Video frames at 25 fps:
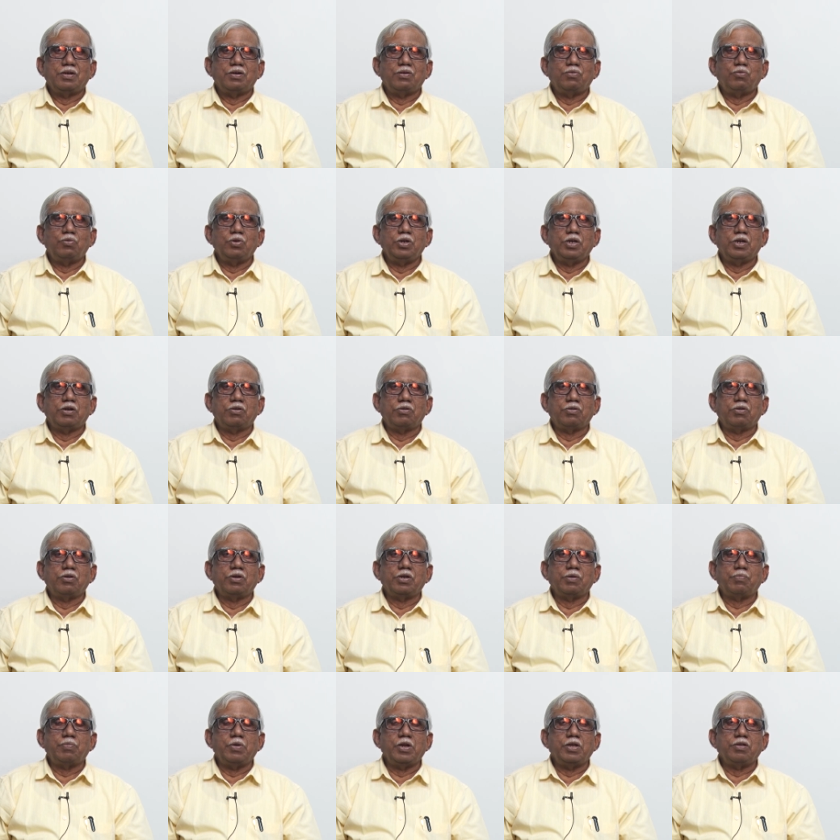We have
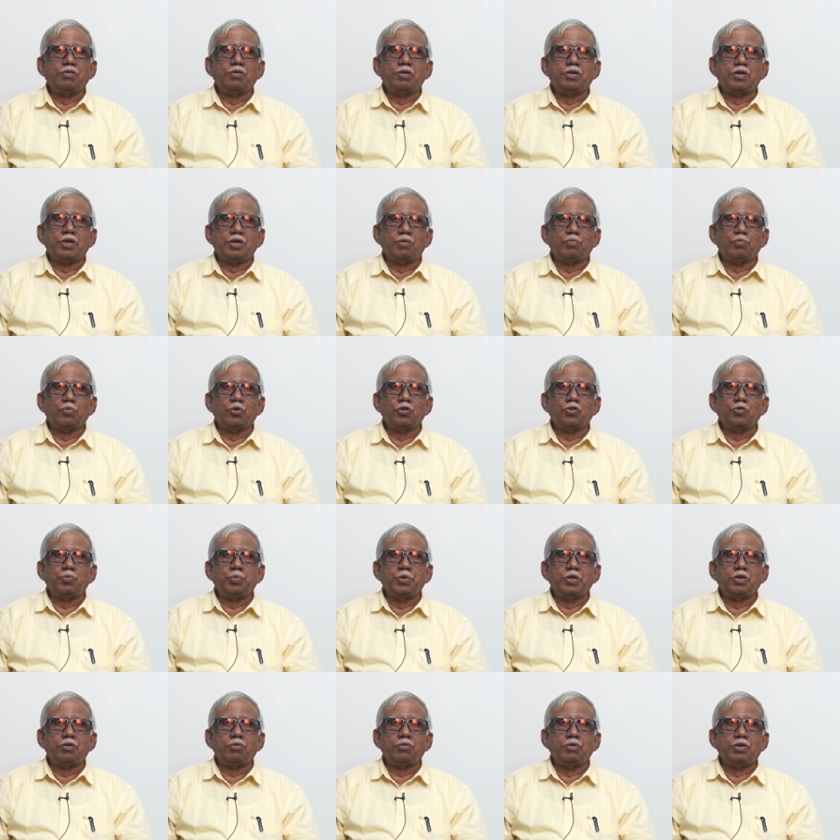got a pleasant
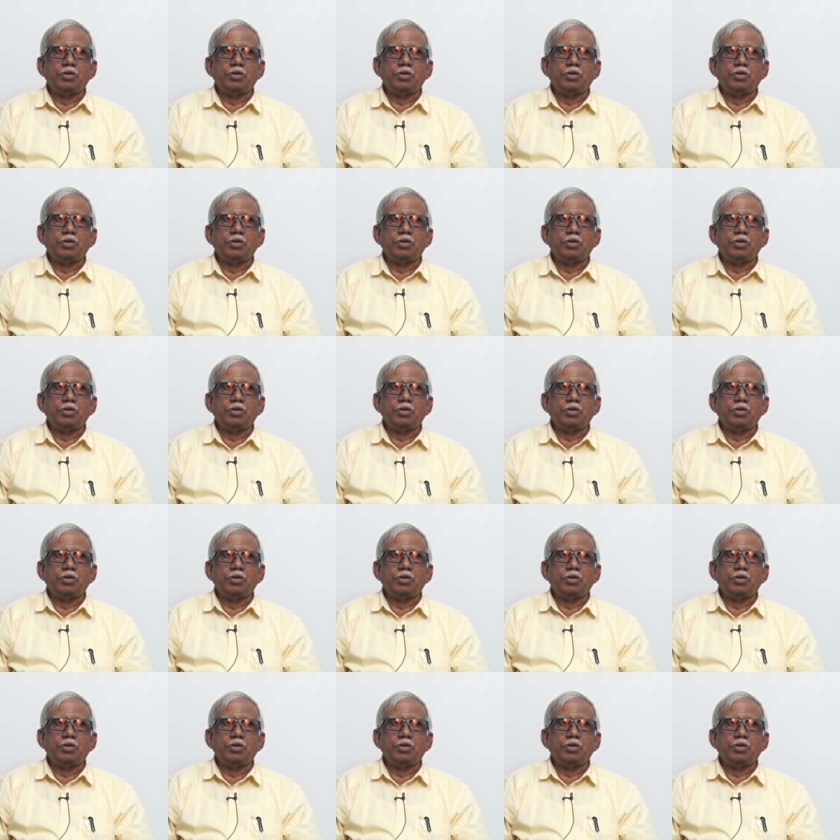atmosphere to